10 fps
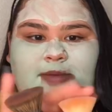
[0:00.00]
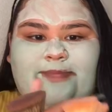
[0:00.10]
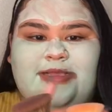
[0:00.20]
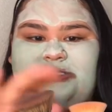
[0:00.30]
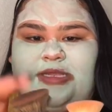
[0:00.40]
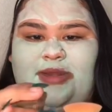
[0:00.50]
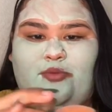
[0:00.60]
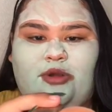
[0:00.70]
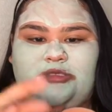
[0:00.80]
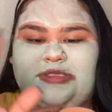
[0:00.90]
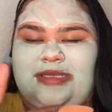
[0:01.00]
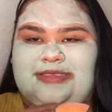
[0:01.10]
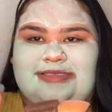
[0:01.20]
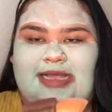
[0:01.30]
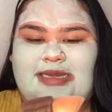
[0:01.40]
Basically works
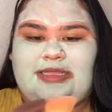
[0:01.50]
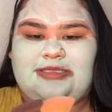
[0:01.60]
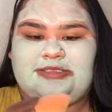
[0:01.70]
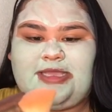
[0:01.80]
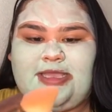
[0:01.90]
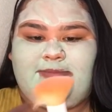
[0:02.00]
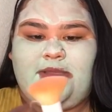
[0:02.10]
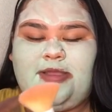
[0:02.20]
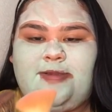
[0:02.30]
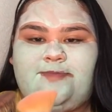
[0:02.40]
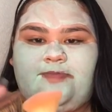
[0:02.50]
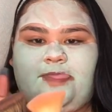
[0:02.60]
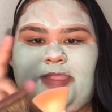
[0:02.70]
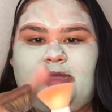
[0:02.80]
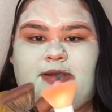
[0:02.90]
exactly the same.
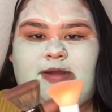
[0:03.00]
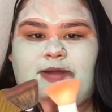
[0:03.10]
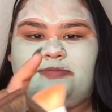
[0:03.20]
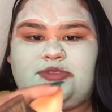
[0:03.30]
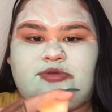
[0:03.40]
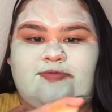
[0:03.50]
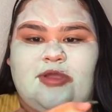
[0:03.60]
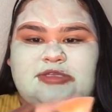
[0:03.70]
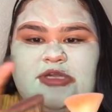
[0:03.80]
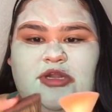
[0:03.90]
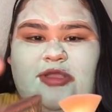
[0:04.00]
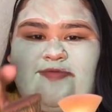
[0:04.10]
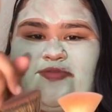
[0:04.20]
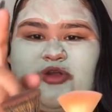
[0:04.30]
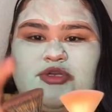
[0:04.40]
So if you guys are looking
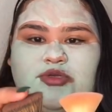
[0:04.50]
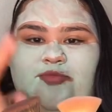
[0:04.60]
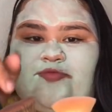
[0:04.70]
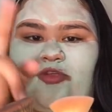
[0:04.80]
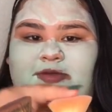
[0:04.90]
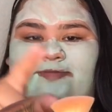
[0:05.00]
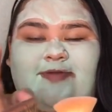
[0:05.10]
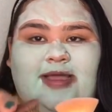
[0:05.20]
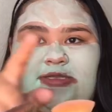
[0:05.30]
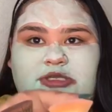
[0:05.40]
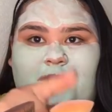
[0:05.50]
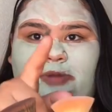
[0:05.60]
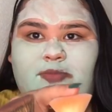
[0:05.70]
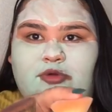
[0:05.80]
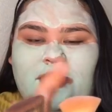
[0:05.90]
for a dupe for the flat top
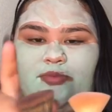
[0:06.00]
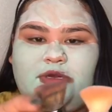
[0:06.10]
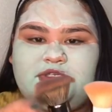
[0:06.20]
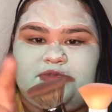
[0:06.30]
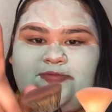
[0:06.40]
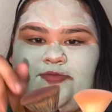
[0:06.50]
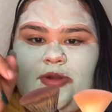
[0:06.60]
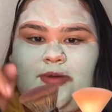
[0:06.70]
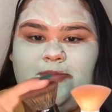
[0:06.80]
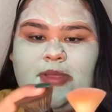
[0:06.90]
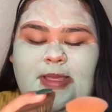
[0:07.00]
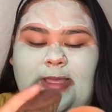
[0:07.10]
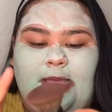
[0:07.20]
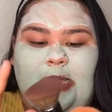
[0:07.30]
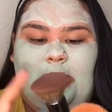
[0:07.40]
kabuki brush from
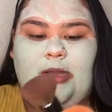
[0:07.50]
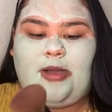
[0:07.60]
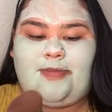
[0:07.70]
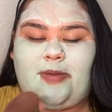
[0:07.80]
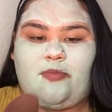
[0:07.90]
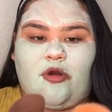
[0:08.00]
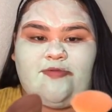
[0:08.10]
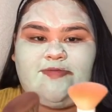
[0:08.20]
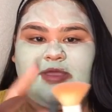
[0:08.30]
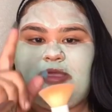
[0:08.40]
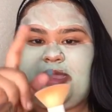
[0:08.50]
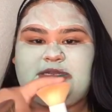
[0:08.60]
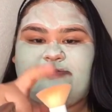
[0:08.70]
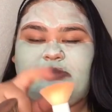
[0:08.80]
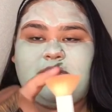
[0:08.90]
Morphe, I
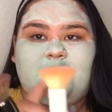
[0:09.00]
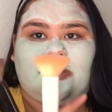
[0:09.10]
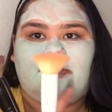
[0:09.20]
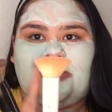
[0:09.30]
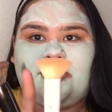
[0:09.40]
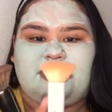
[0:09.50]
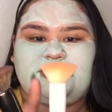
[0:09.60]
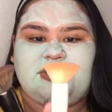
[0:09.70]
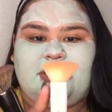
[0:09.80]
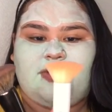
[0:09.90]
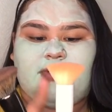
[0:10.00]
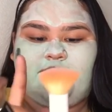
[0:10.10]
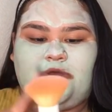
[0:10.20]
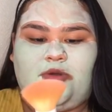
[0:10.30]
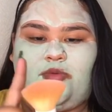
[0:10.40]
definitely recommend you guys check out
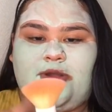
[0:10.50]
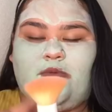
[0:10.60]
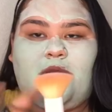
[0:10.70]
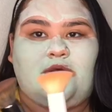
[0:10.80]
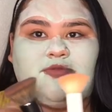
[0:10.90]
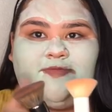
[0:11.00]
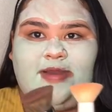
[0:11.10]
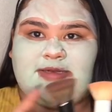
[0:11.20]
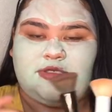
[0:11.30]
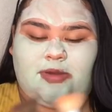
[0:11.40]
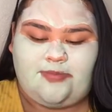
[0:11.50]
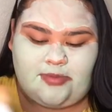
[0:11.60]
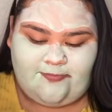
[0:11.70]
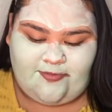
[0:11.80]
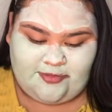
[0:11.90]
the Wet n Wild flat top
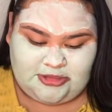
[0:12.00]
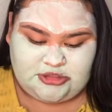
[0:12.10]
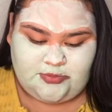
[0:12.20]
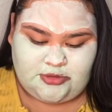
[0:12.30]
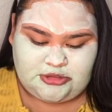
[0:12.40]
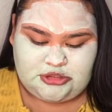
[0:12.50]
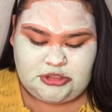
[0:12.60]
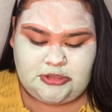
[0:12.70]
foundation brush.